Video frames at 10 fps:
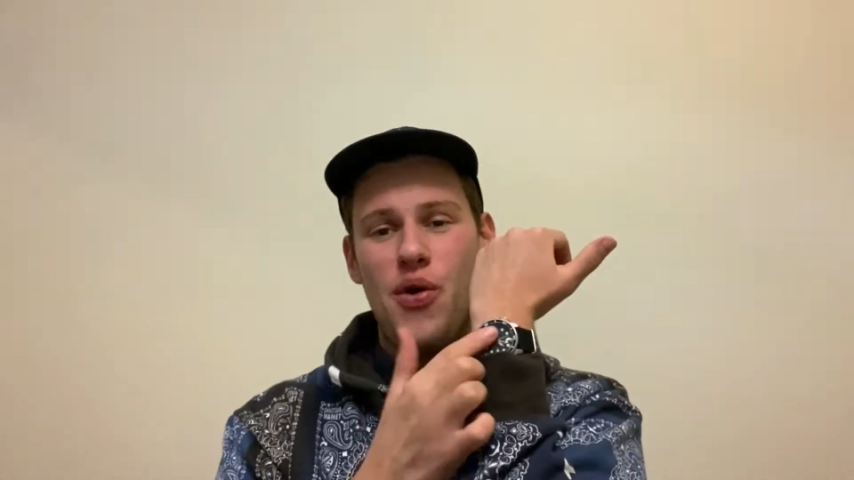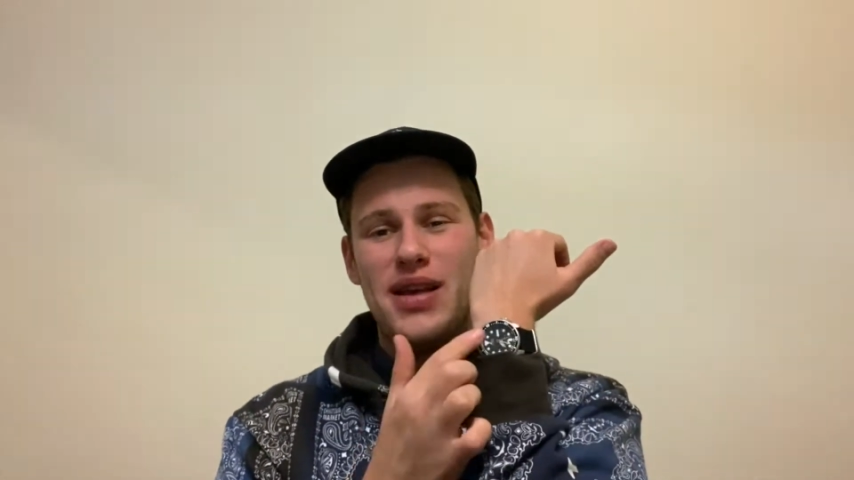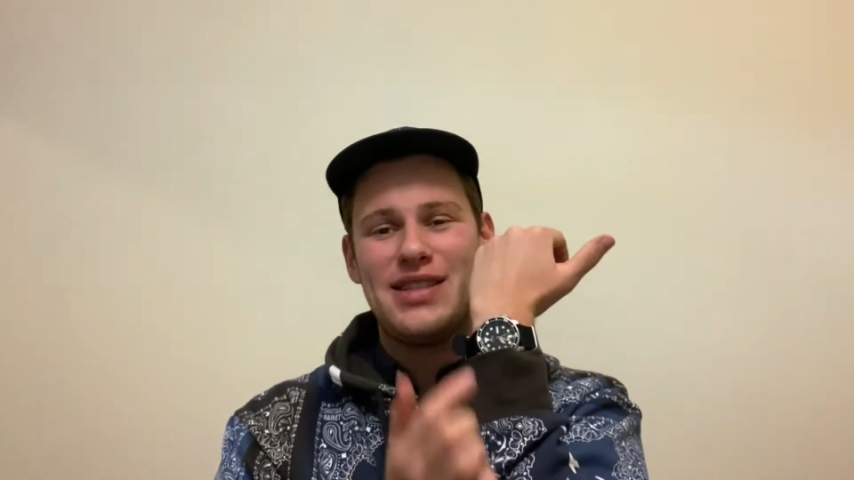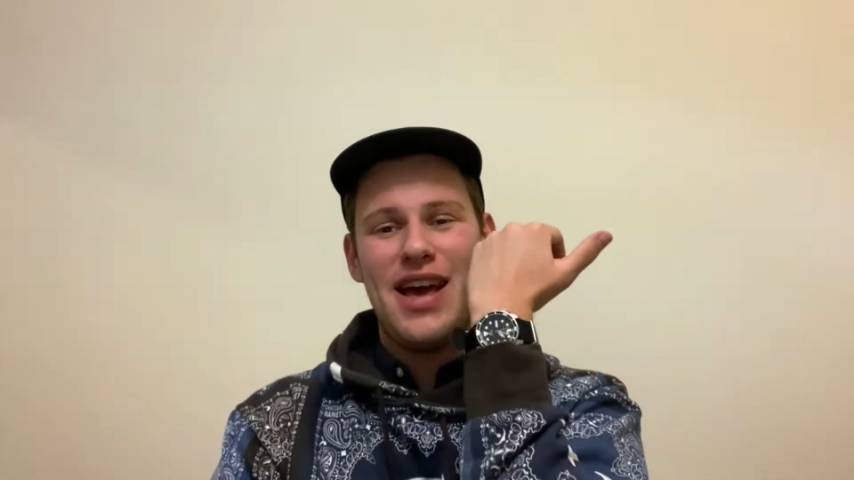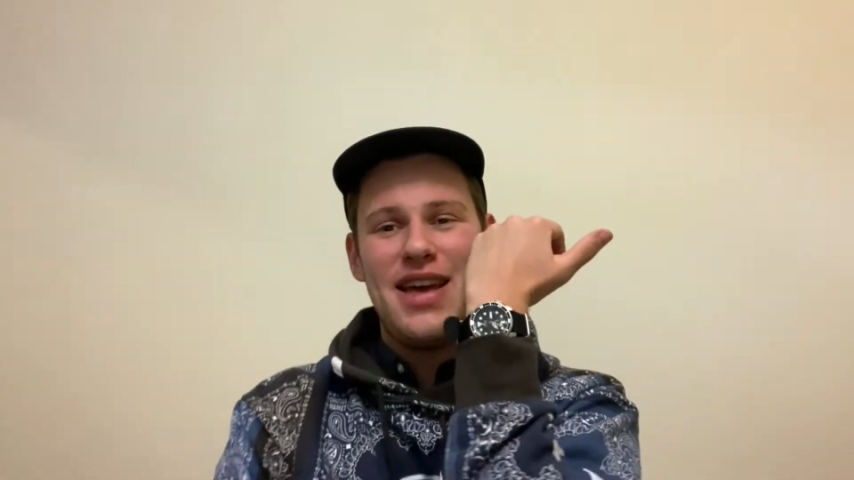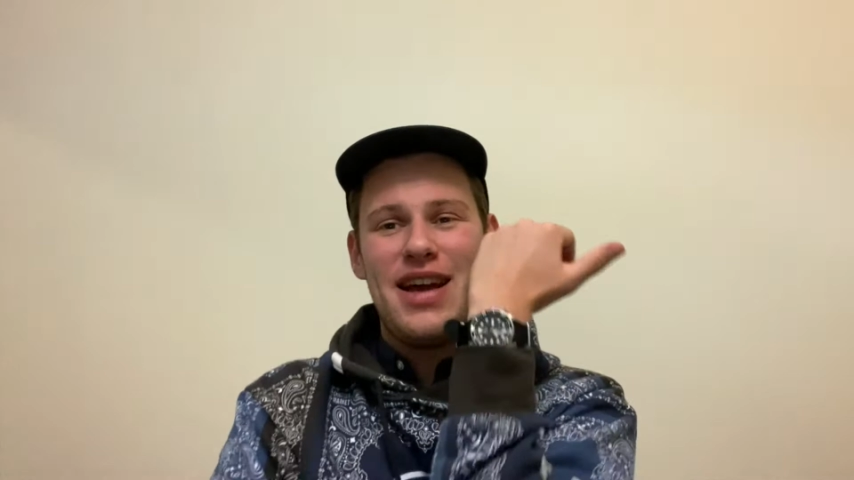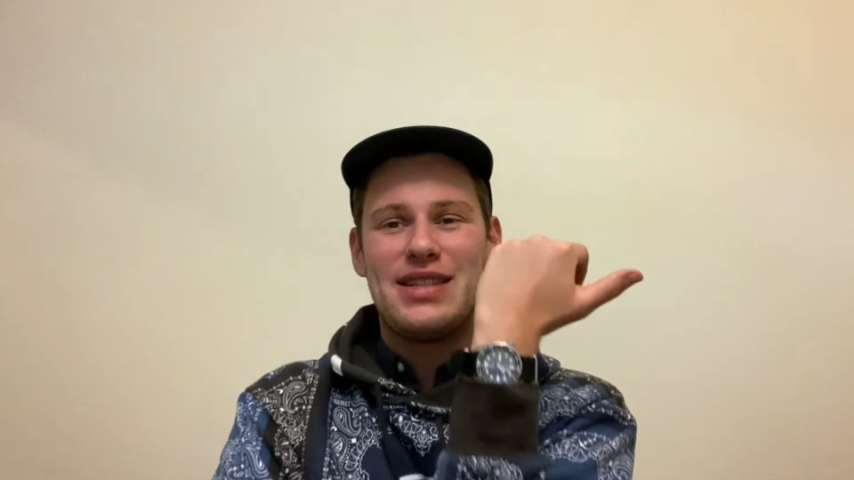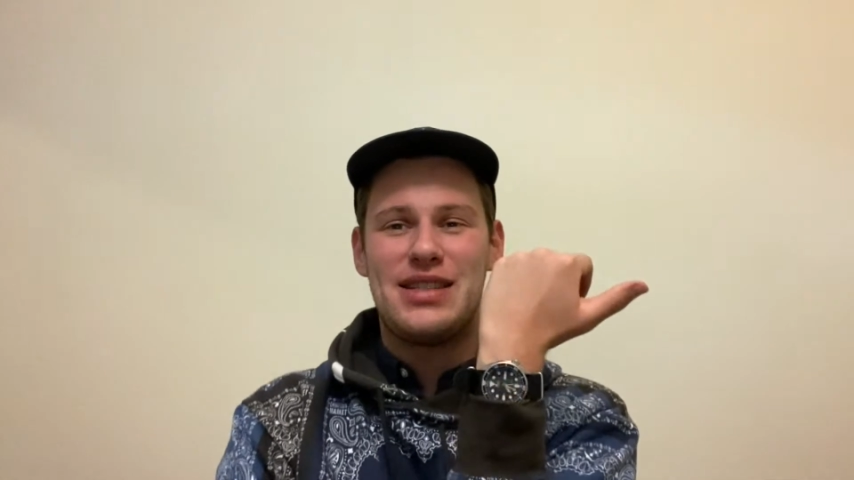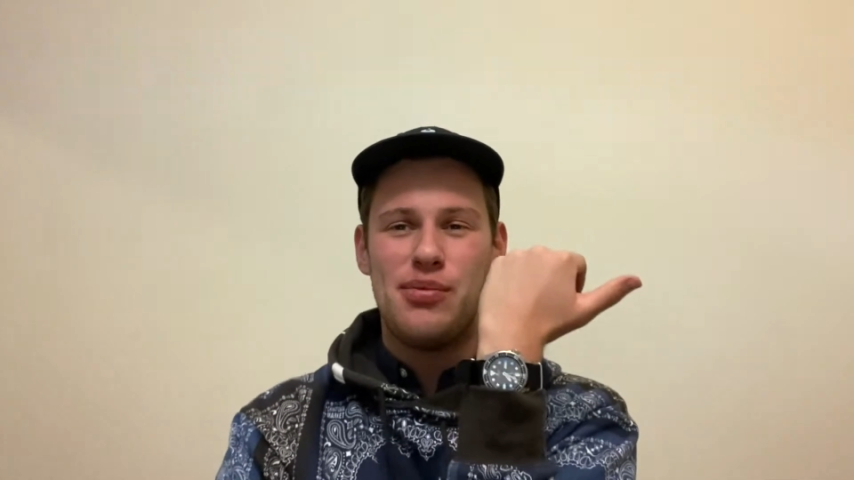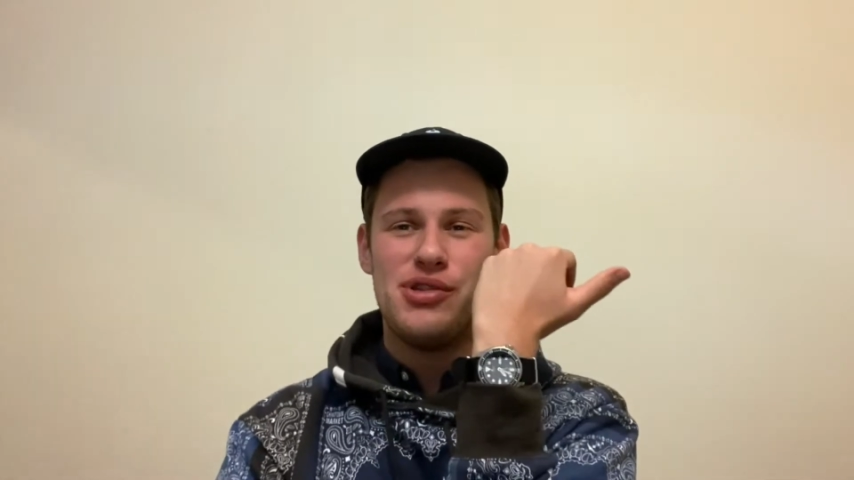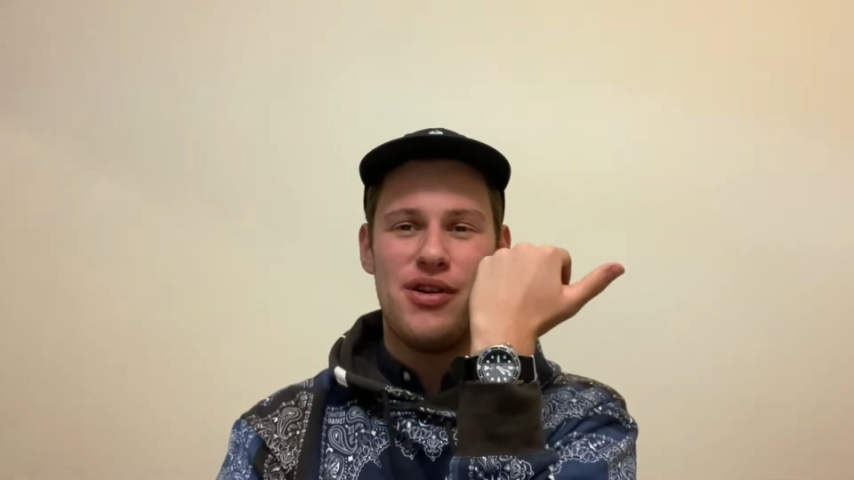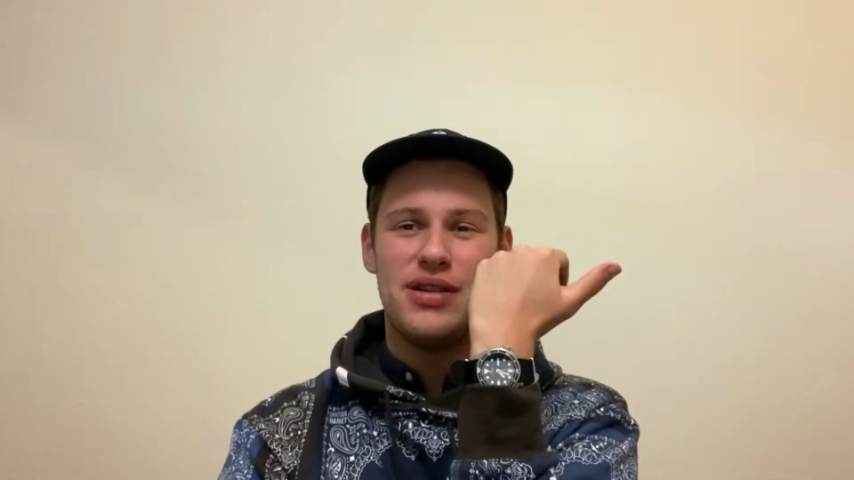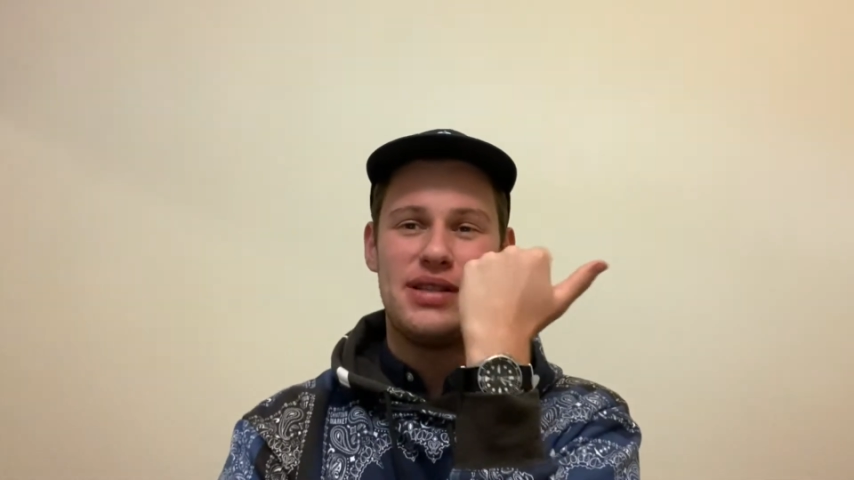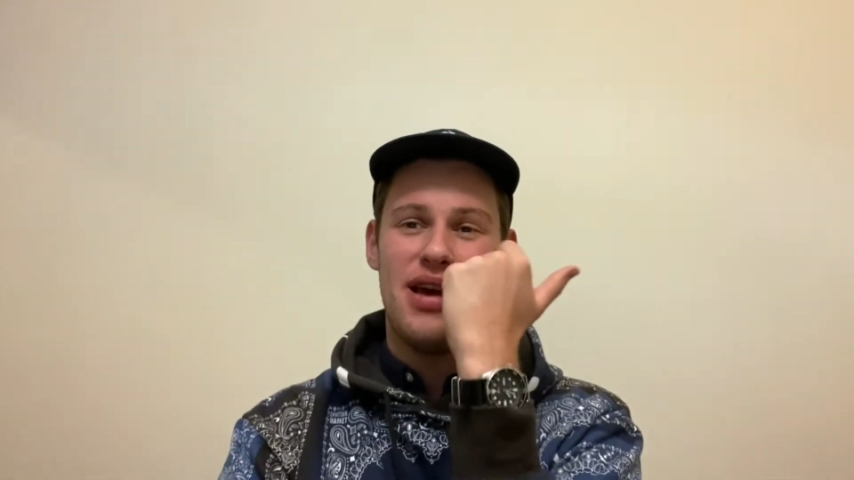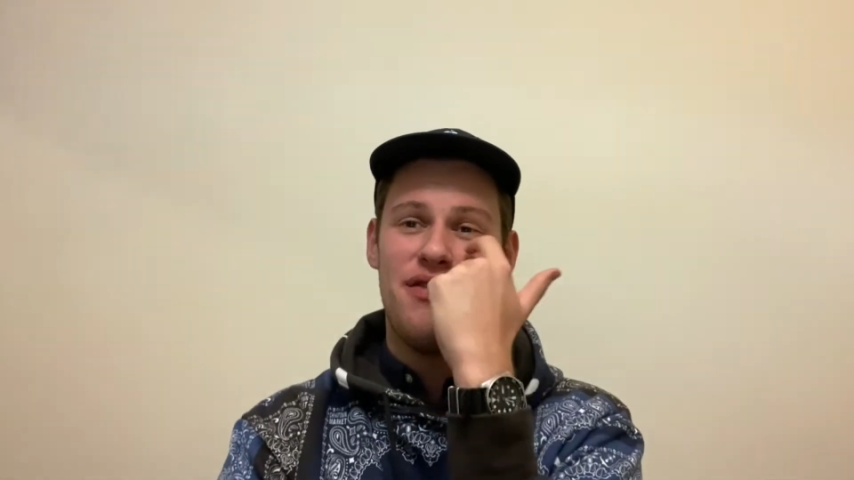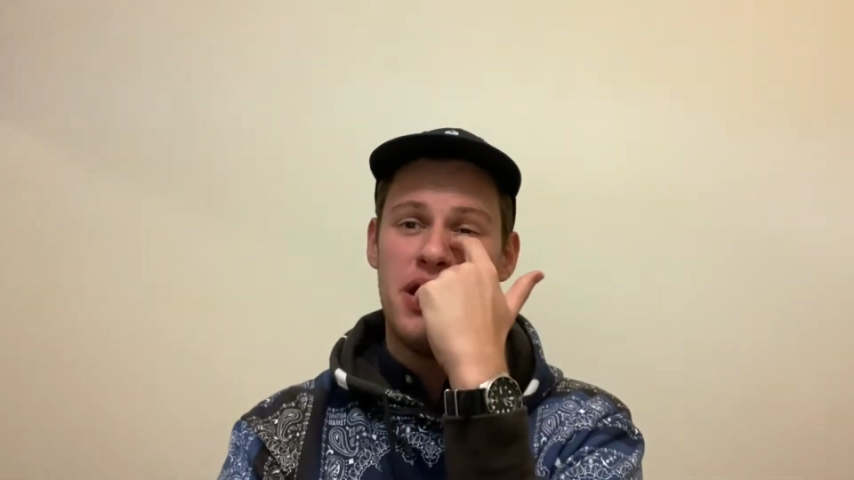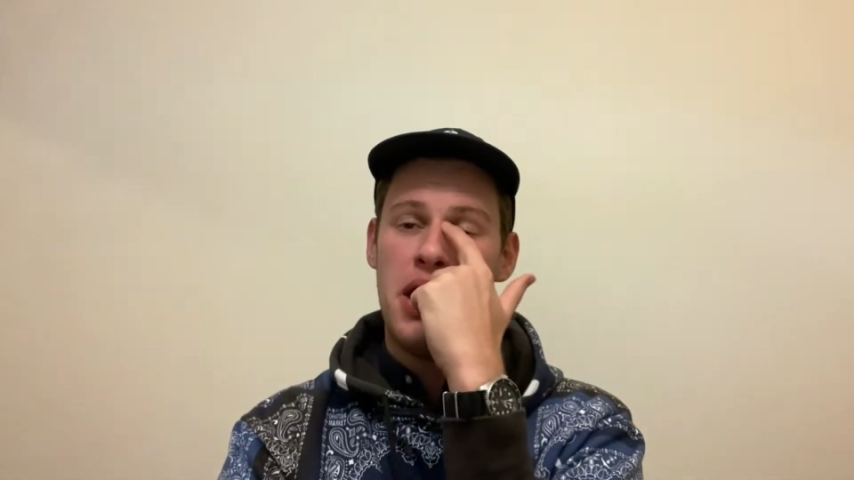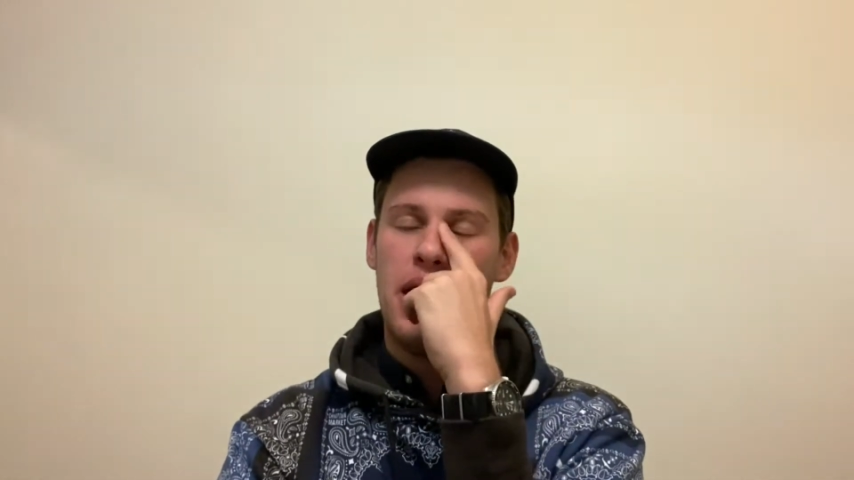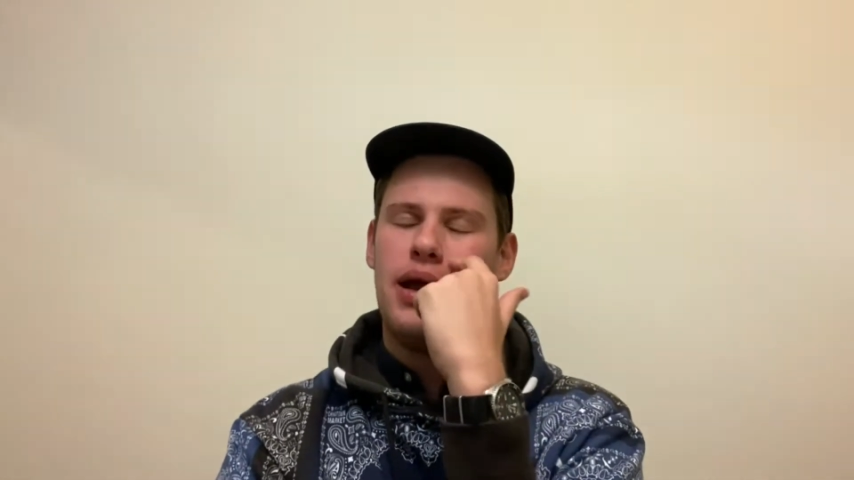SKX007.